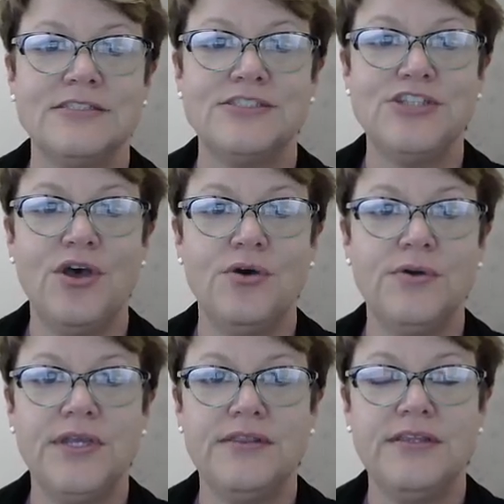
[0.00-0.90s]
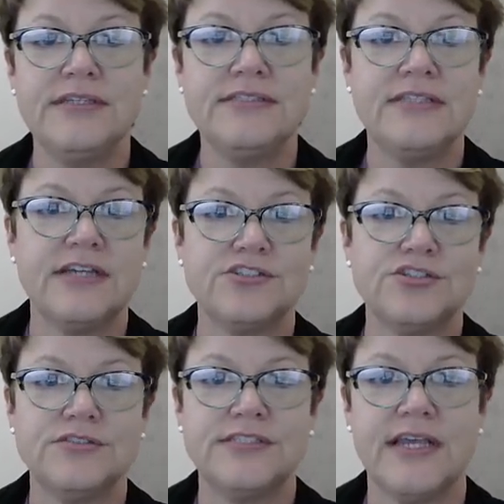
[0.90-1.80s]
So in this
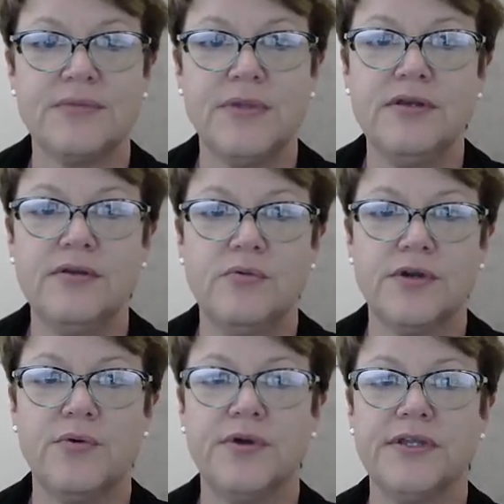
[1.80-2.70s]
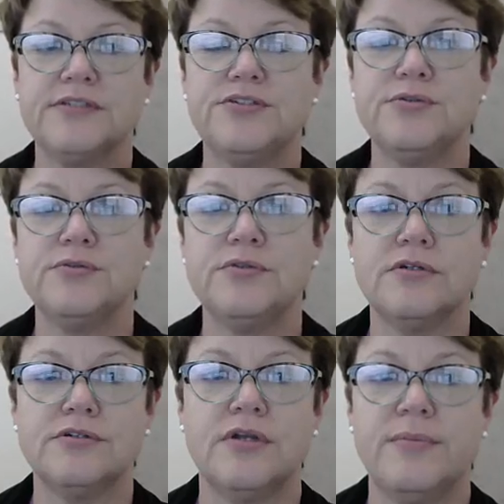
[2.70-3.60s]
lecture segment, we're going to
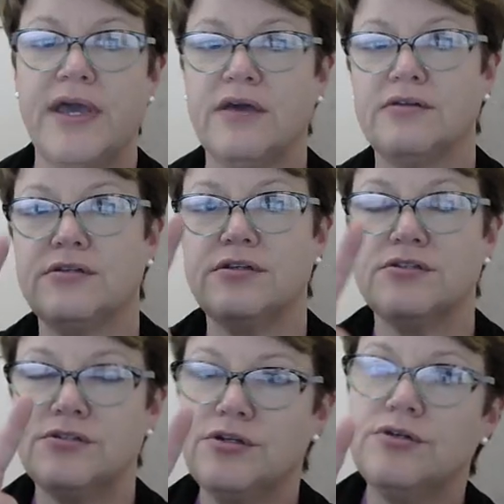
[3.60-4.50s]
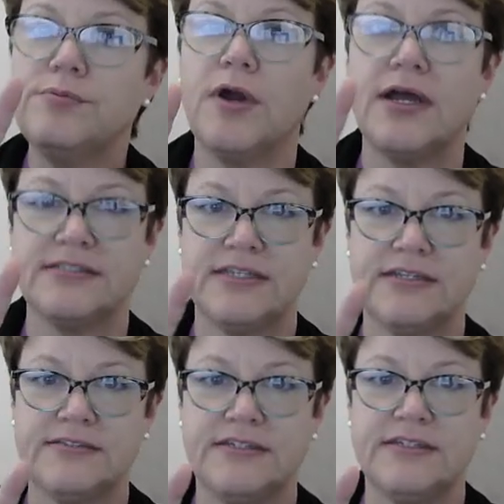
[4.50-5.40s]
learn about two
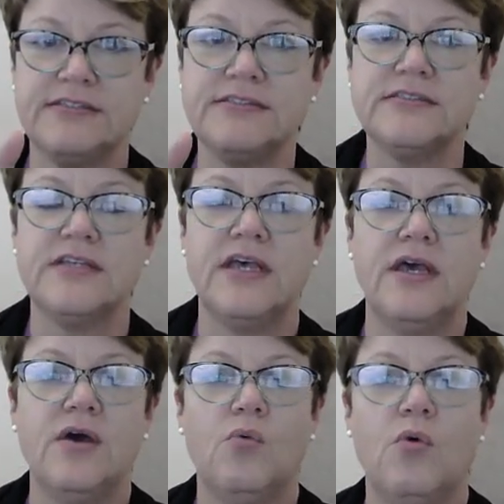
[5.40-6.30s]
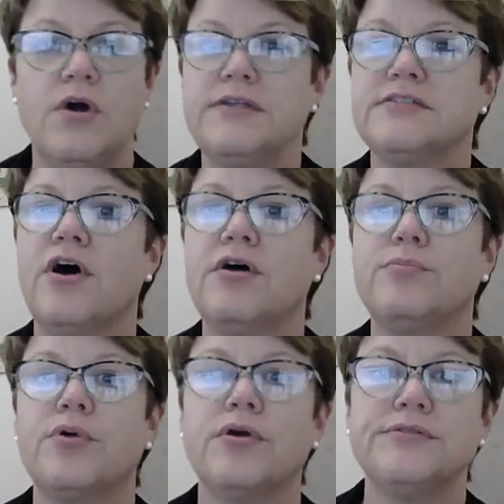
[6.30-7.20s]
processes. One is
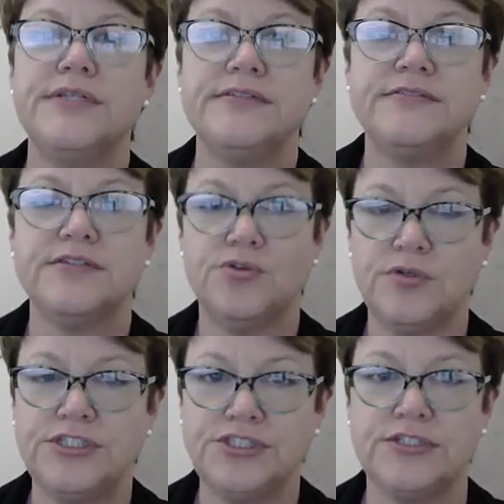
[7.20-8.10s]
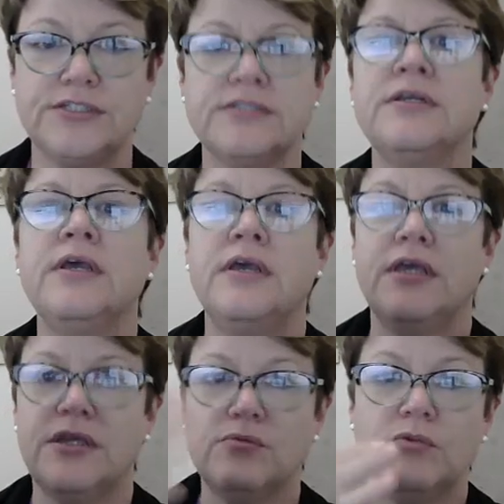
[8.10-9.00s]
called protein secretion,
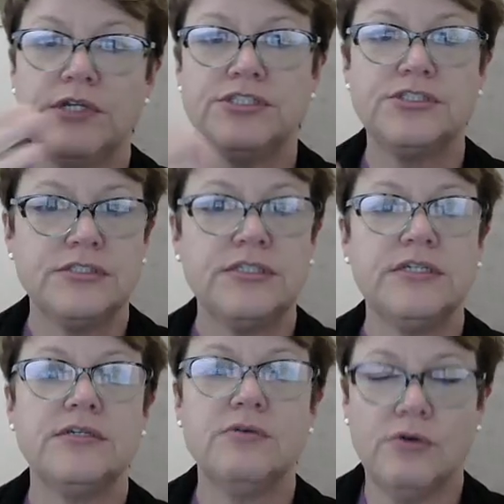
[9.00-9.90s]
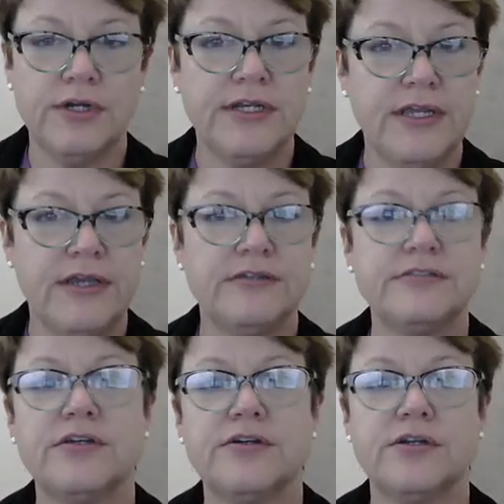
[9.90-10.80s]
in which the
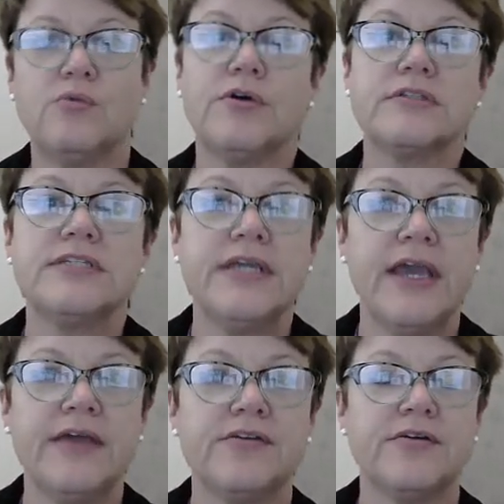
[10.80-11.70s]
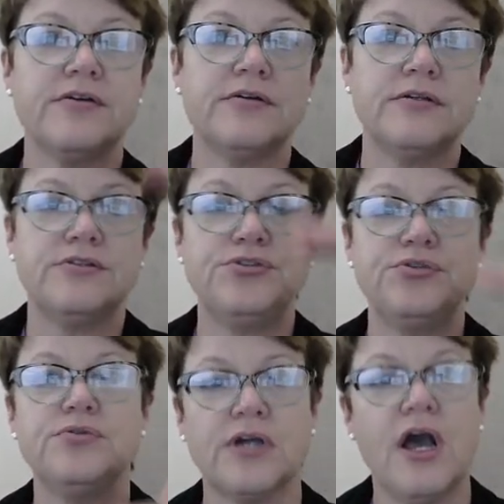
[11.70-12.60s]
organelles are going to work together
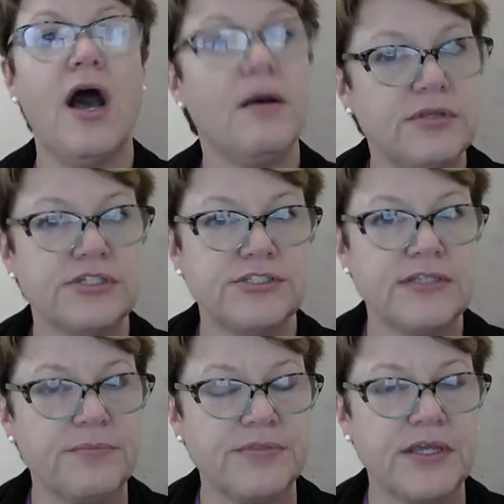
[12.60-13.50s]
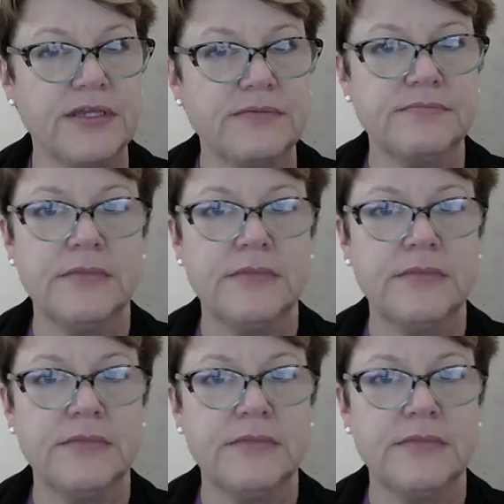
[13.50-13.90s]
to accomplish something.